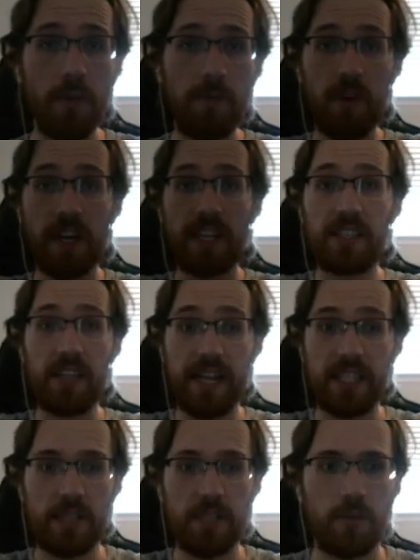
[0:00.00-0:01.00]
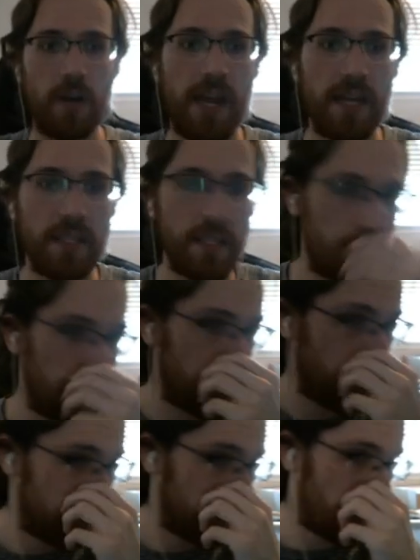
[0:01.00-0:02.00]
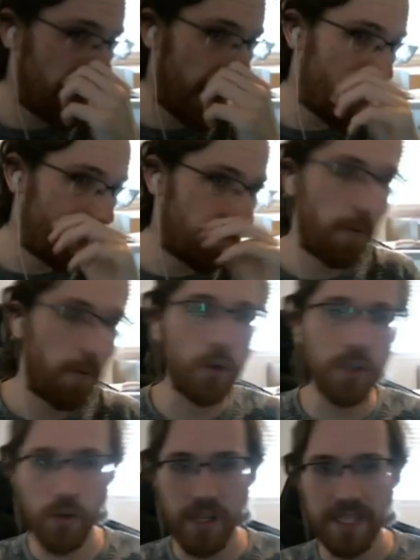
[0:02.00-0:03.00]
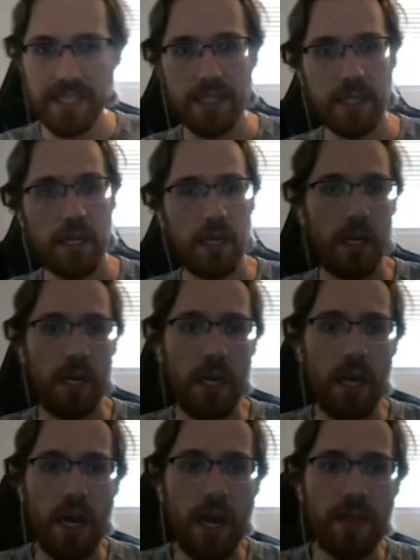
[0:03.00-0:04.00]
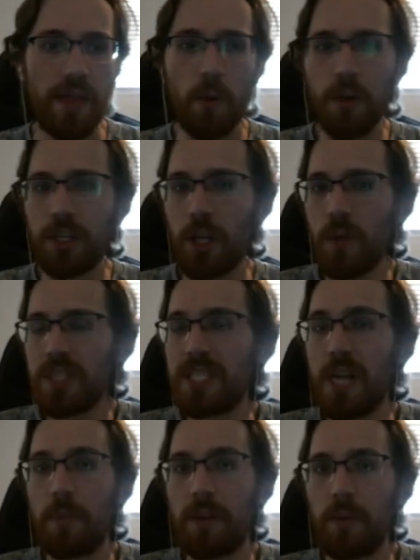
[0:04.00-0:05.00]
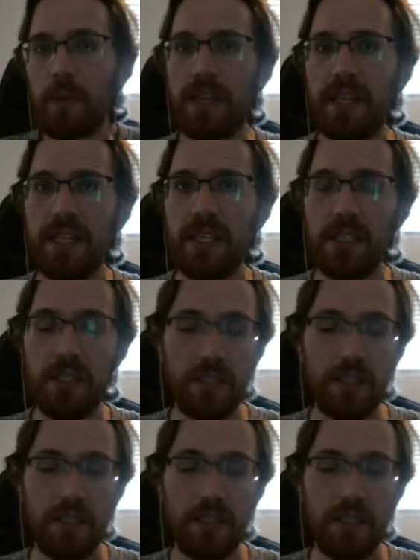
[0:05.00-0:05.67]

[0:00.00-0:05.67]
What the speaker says: fucking lances for hands. Now, Fortress, they were doing something with it.